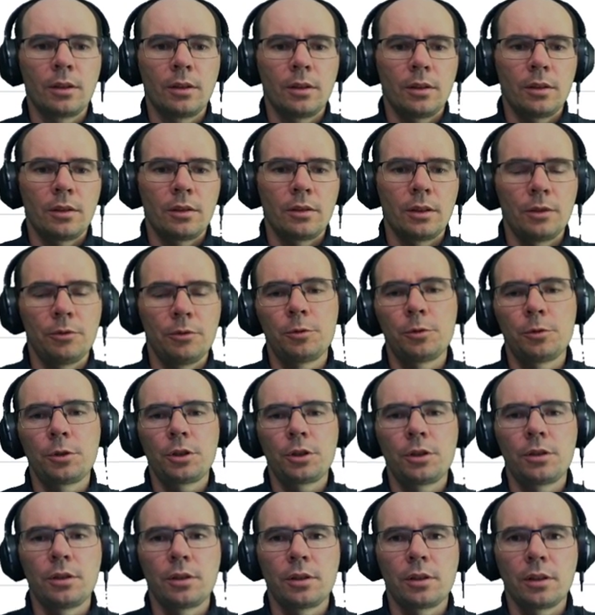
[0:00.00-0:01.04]

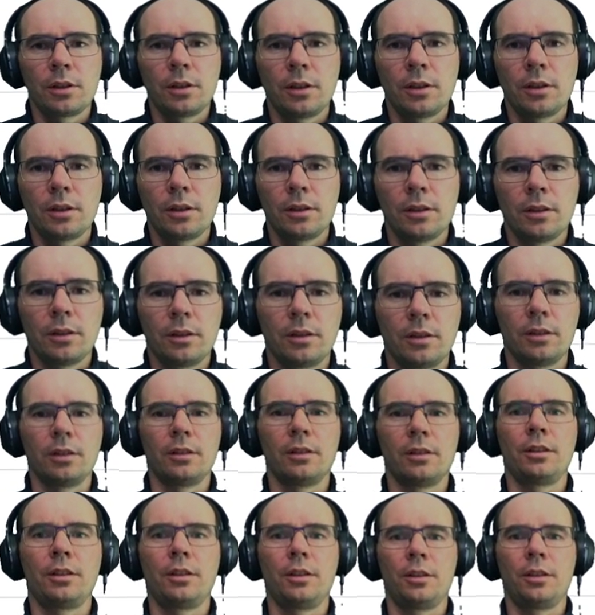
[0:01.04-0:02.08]
Unfortunately,
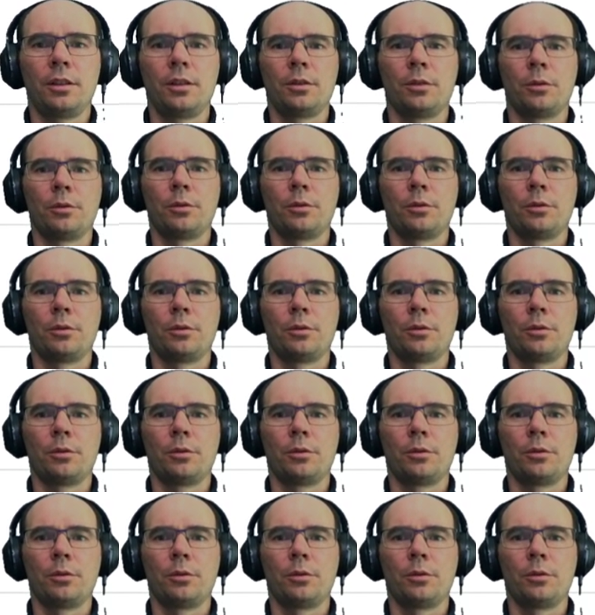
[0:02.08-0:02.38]
the